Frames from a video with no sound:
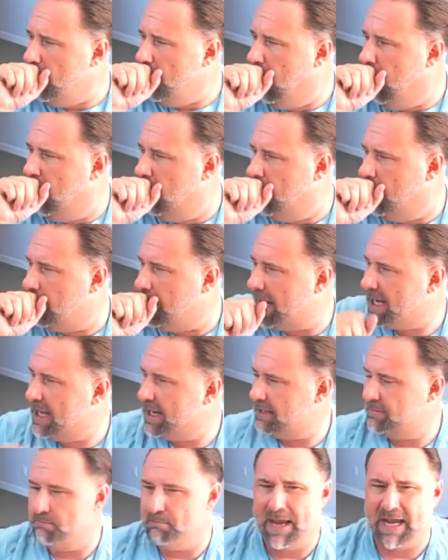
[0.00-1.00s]
I got
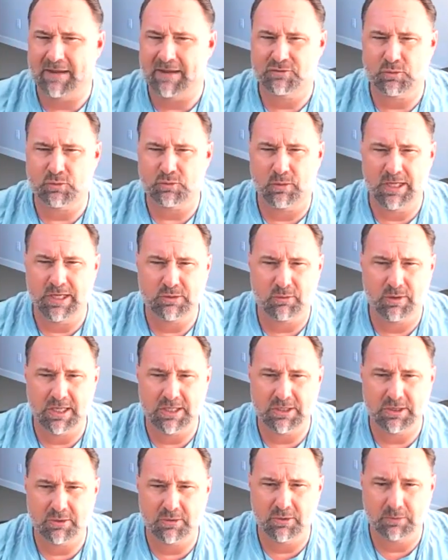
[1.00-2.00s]
it in May of
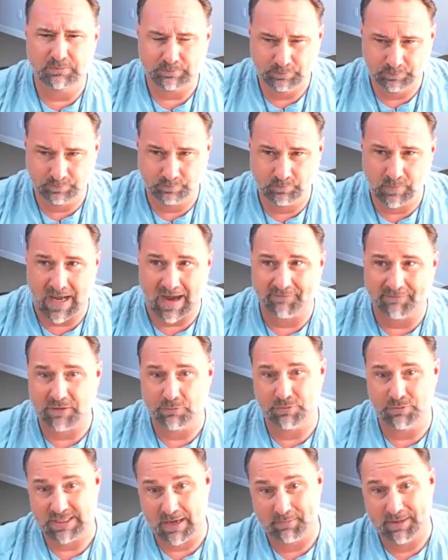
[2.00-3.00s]
2022 after it
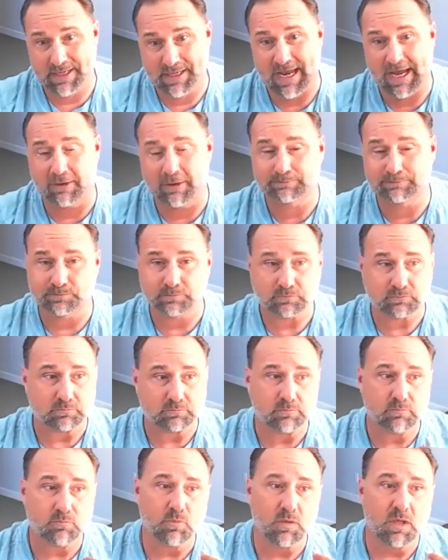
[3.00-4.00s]
was coming down
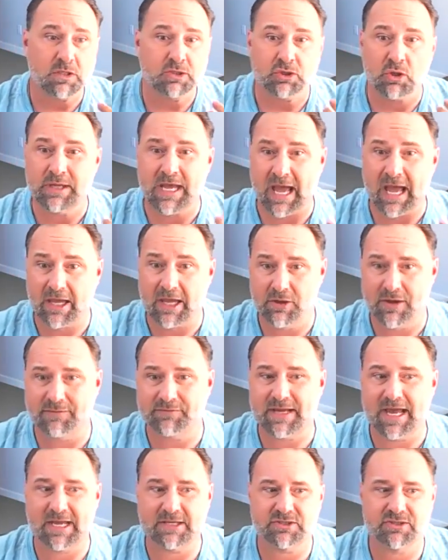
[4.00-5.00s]
so yeah, you have to
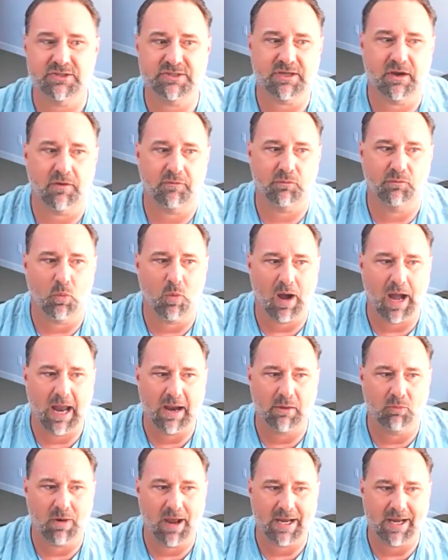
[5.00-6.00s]
ask yourself why
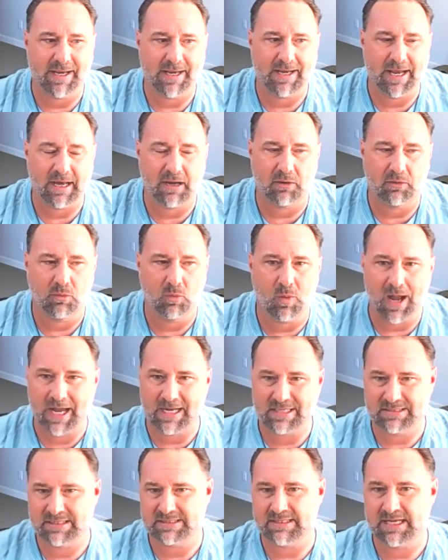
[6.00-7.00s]
right now? Why
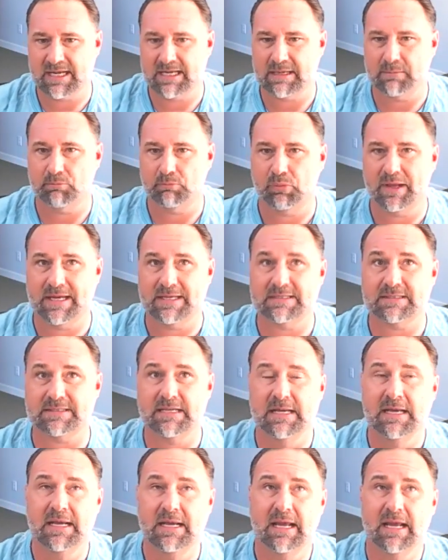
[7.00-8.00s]
is this taking place?
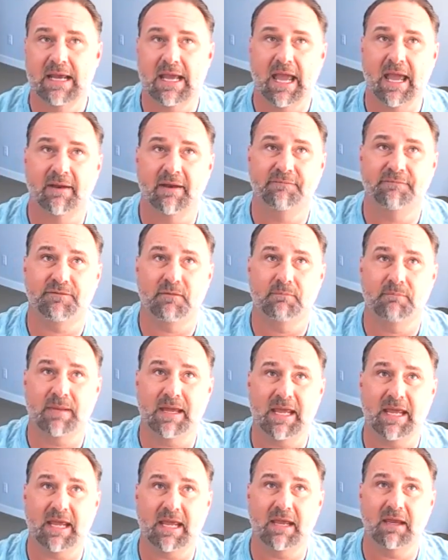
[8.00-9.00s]
And for
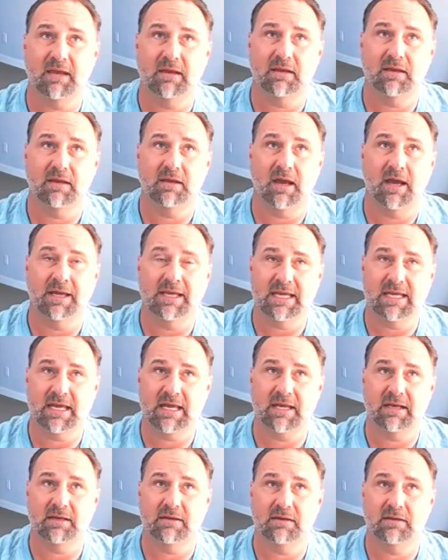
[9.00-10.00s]
me,
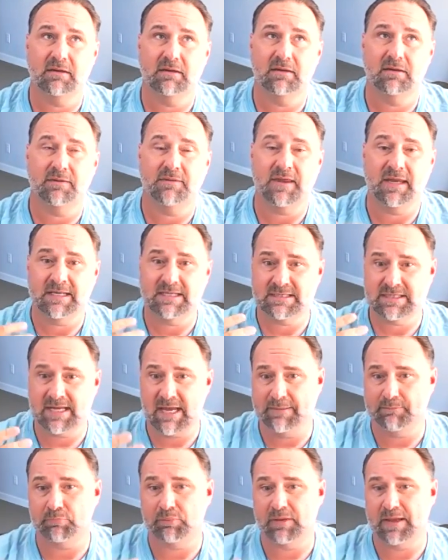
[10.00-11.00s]
again, things
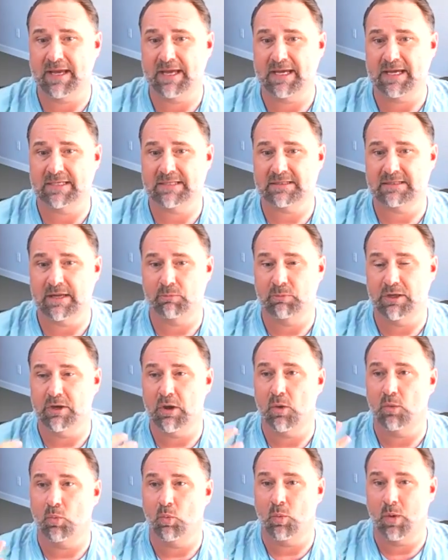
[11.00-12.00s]
take place that we
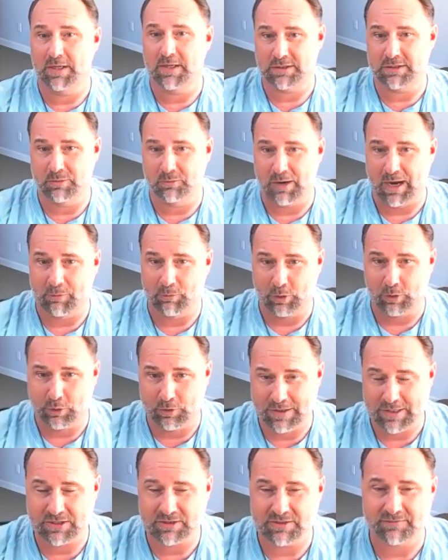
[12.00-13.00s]
don't want to, right? We're
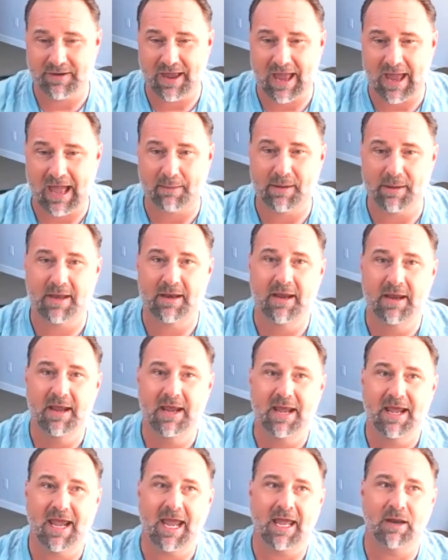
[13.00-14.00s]
creatures of habit.
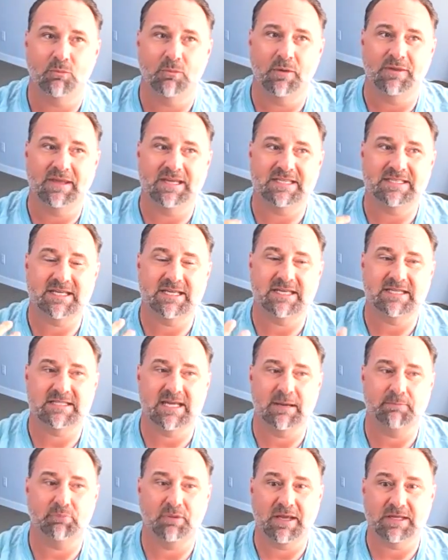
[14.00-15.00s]
And when these things
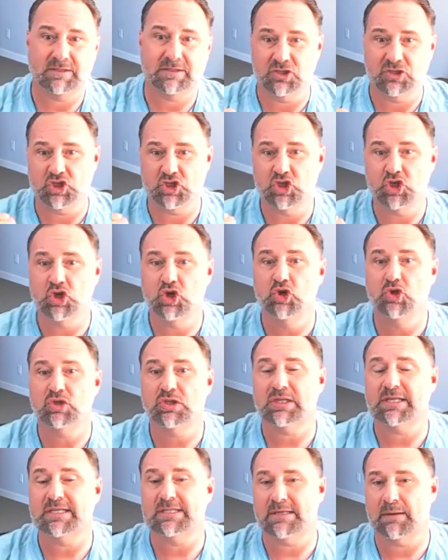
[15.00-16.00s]
take place, there's
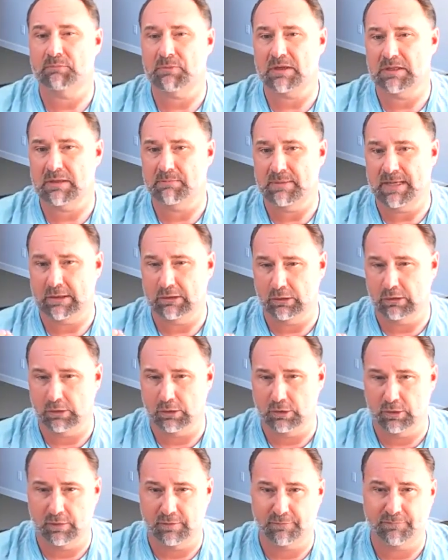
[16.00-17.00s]
usually something to be
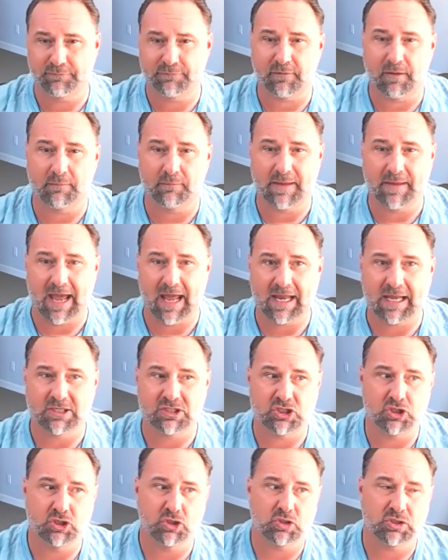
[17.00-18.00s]
learned from that.
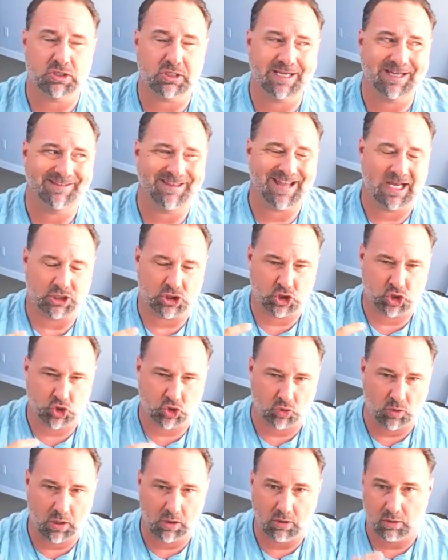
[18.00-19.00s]
It's usually in that
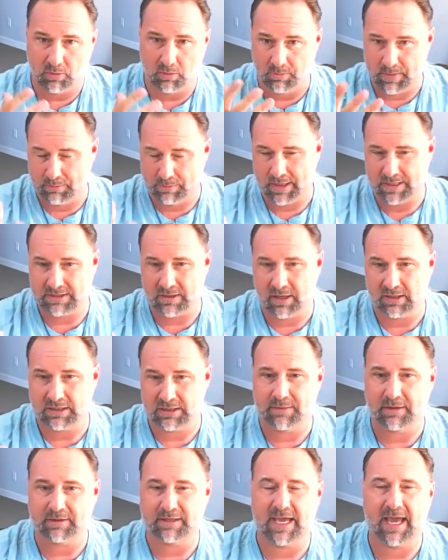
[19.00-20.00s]
struggle. Remember, I talked
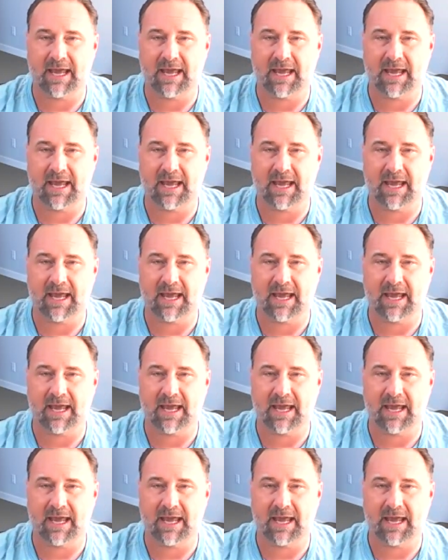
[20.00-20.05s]
about the